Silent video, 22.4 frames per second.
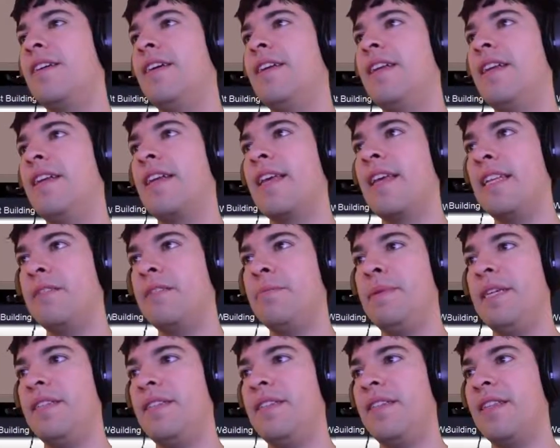and then it gets
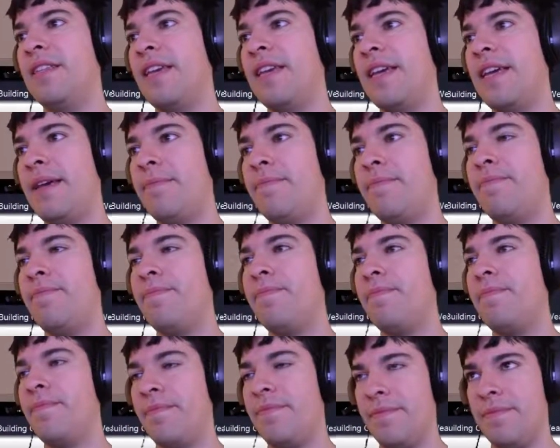me into the game.
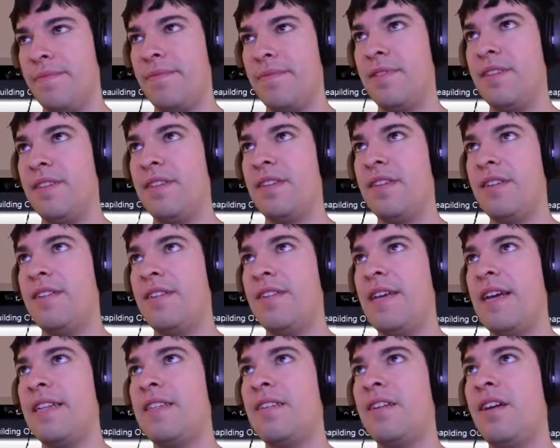So
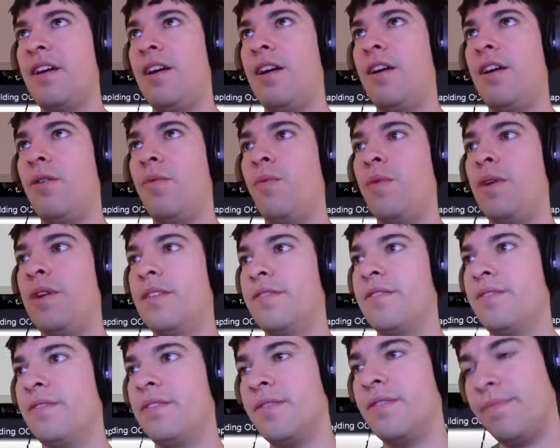that's all
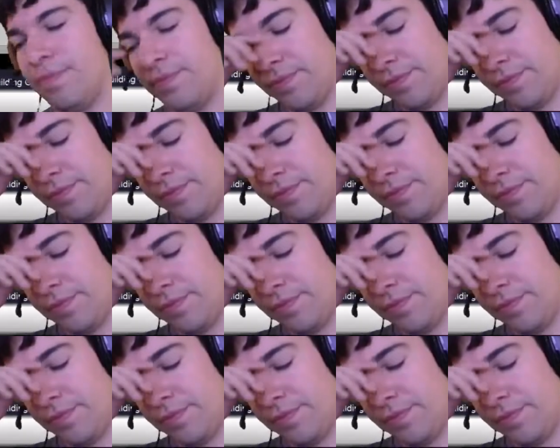wonderful.